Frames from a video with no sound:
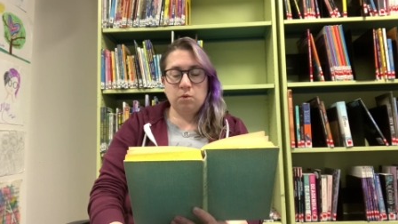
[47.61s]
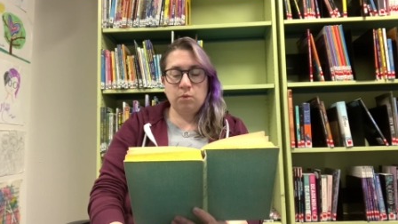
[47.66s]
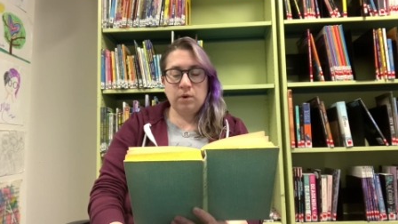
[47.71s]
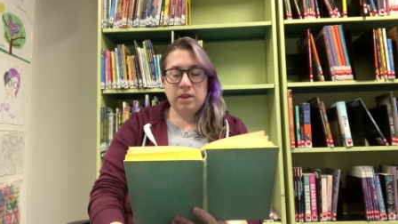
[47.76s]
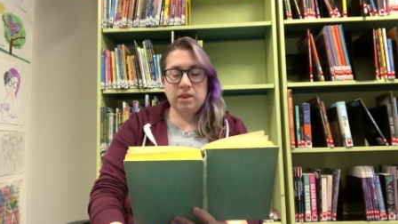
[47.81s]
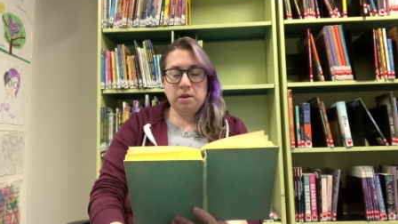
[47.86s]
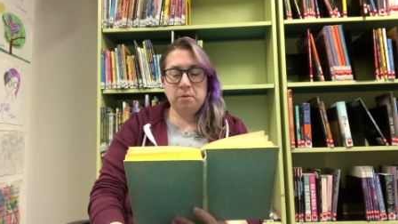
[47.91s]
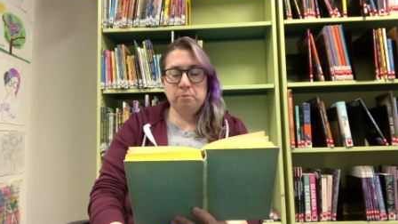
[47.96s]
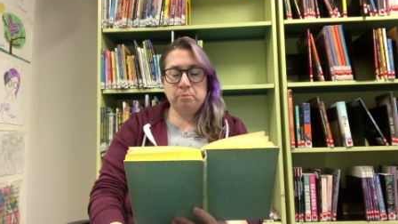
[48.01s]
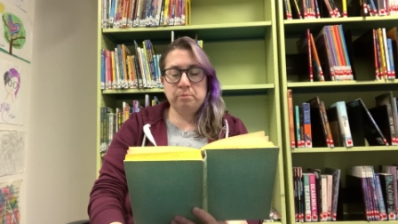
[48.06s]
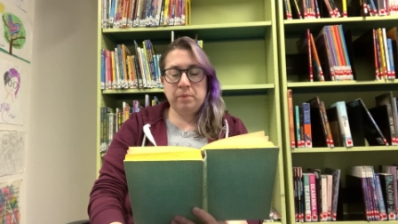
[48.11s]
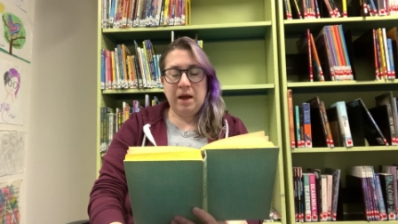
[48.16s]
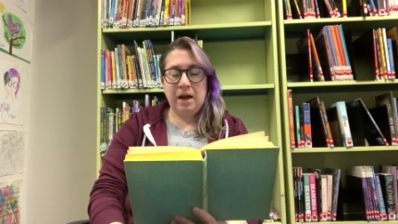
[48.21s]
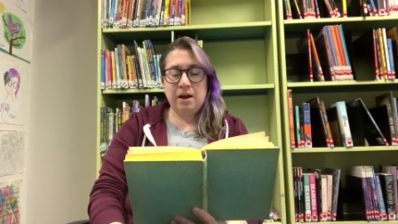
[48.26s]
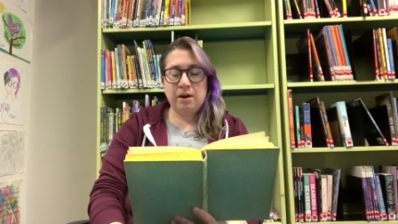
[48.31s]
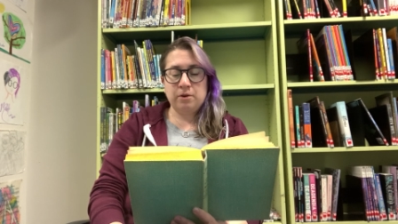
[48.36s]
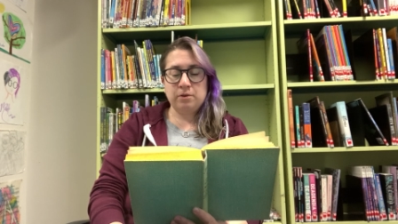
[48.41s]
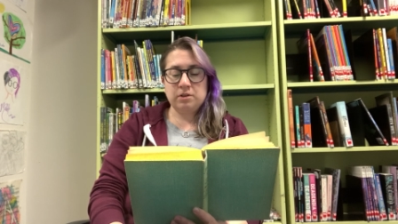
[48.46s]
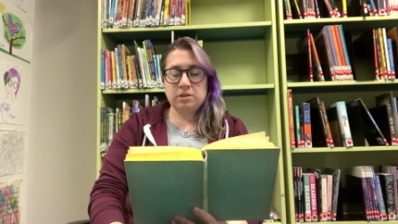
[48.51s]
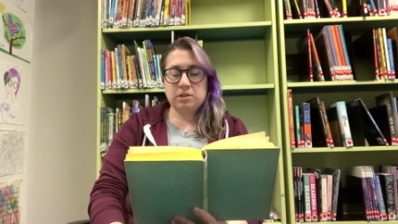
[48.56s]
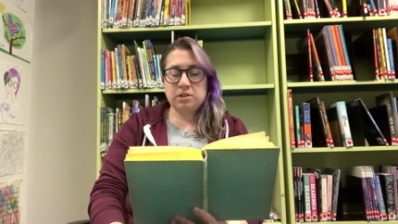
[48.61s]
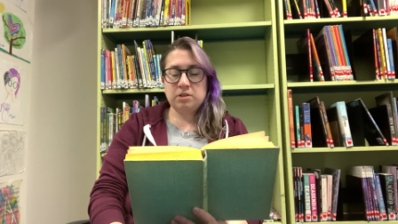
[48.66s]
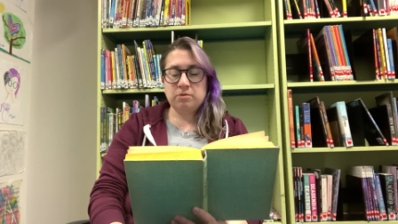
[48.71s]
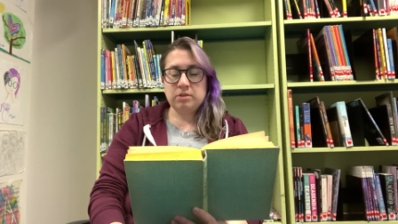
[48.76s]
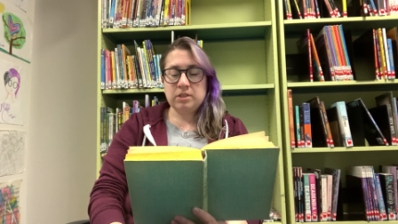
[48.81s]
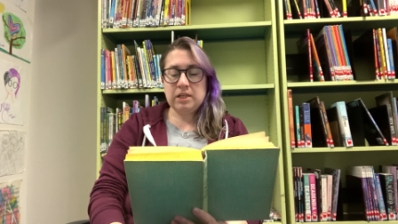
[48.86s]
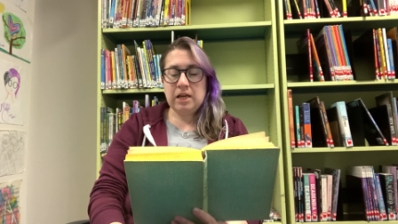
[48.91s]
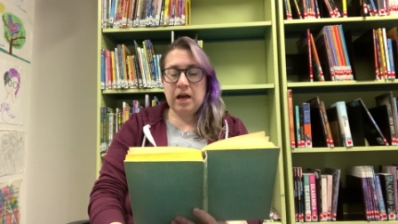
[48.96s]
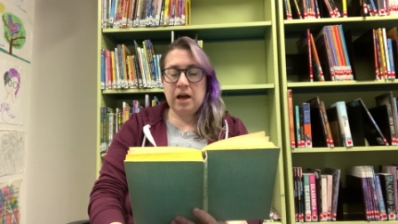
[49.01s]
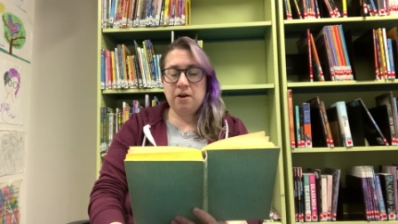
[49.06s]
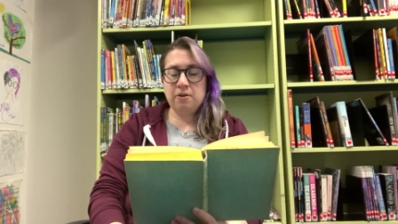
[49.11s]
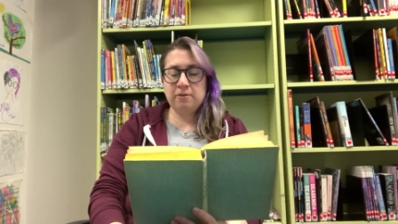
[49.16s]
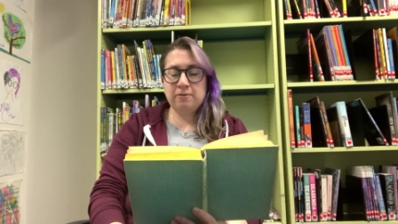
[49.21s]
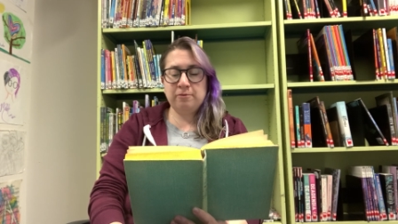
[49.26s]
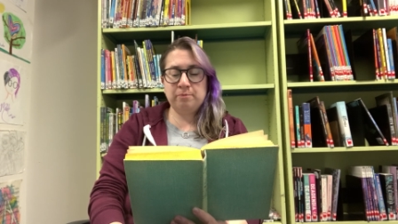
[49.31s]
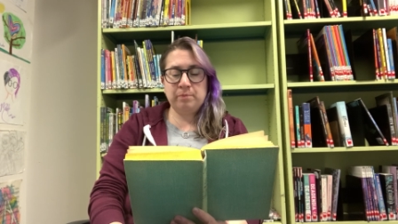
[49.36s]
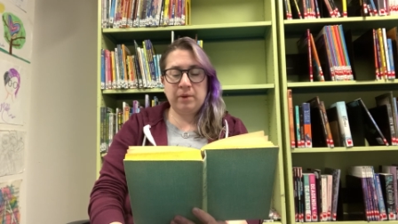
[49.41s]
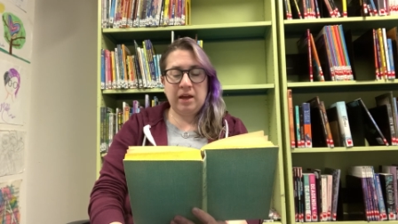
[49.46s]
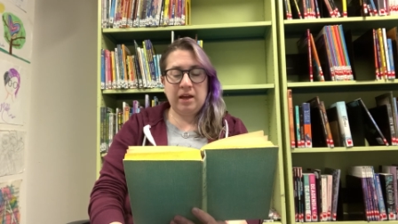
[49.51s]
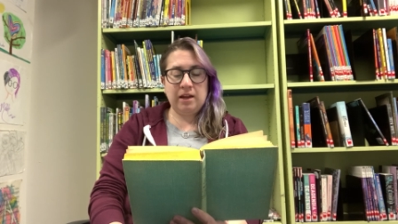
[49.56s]
With a bound, she was out
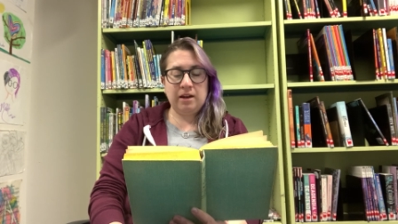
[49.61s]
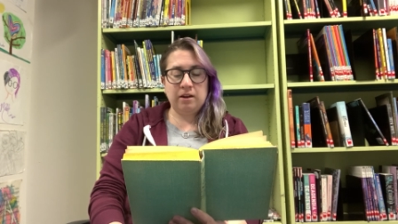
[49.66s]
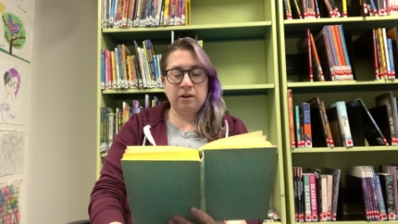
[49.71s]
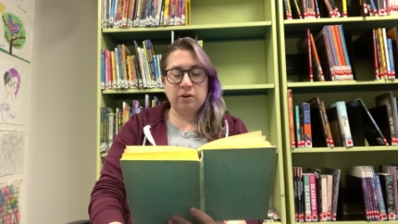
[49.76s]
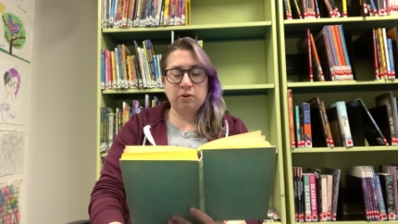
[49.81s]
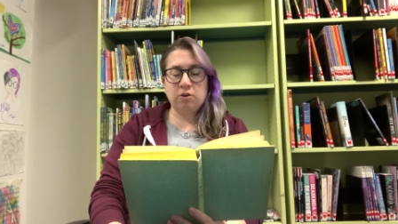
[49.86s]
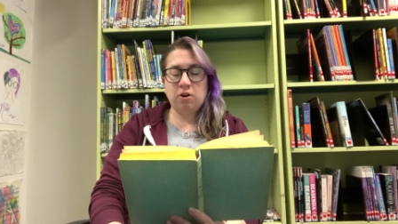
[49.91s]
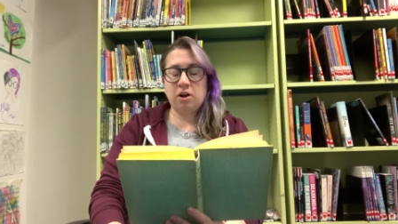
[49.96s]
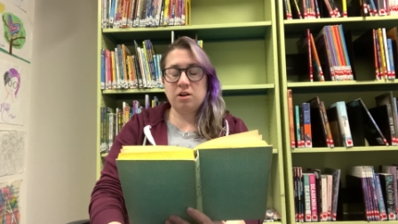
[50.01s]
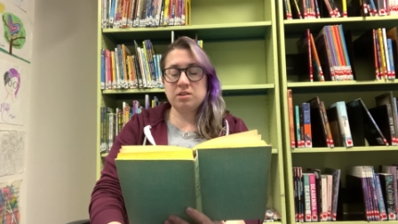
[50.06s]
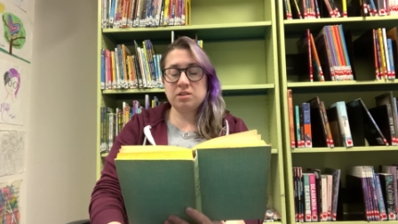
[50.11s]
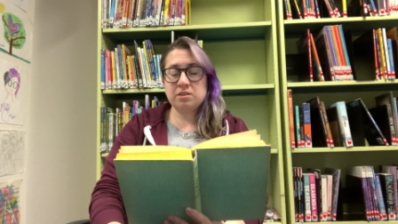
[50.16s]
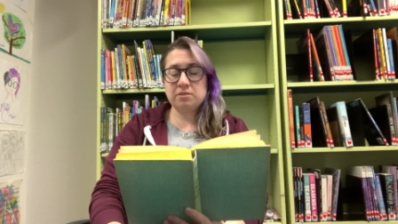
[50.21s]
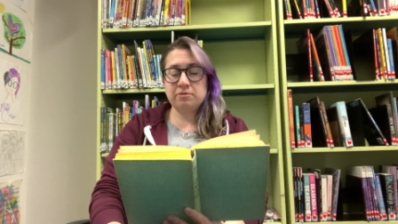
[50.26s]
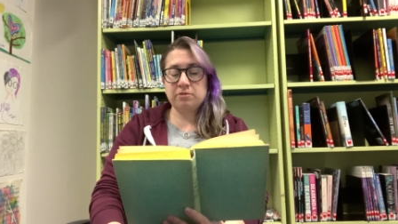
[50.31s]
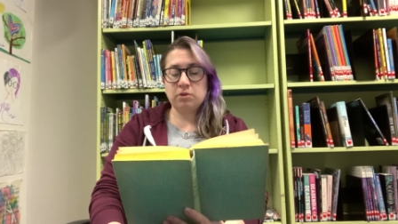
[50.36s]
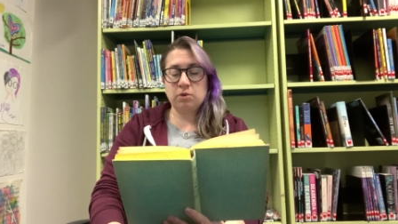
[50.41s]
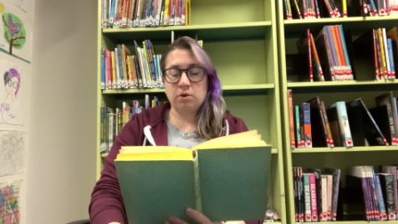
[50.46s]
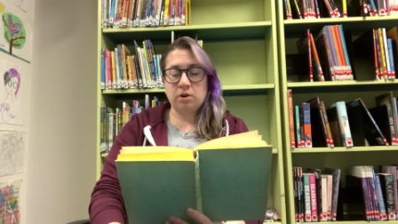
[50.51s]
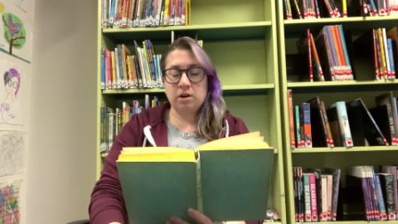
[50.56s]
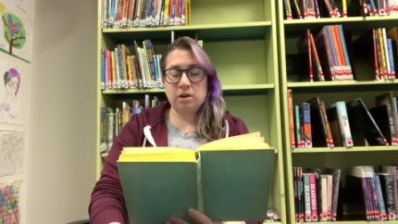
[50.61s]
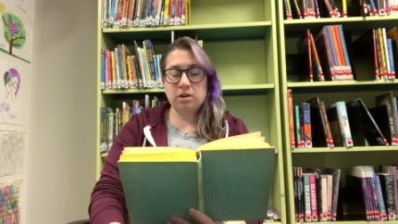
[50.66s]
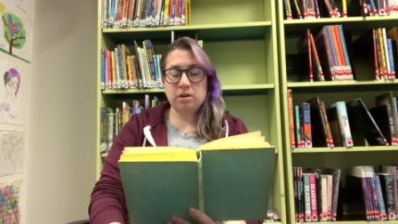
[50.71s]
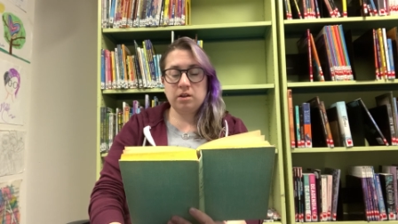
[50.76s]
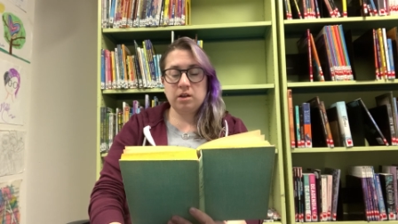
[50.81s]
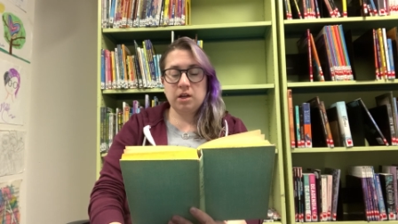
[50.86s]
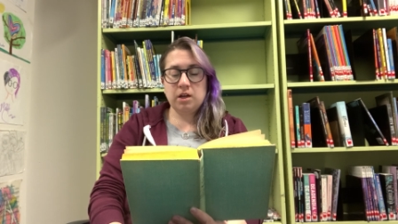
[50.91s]
of bed and across the floor.